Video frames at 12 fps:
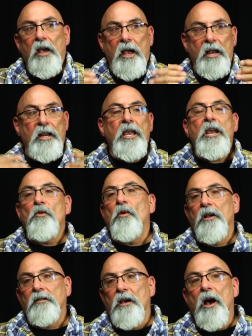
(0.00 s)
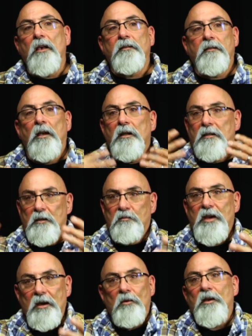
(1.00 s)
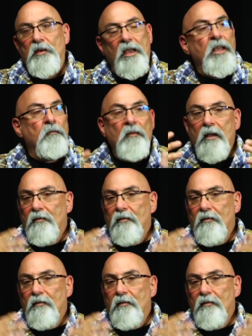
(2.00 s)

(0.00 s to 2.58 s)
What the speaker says: and He wants us to be with Him.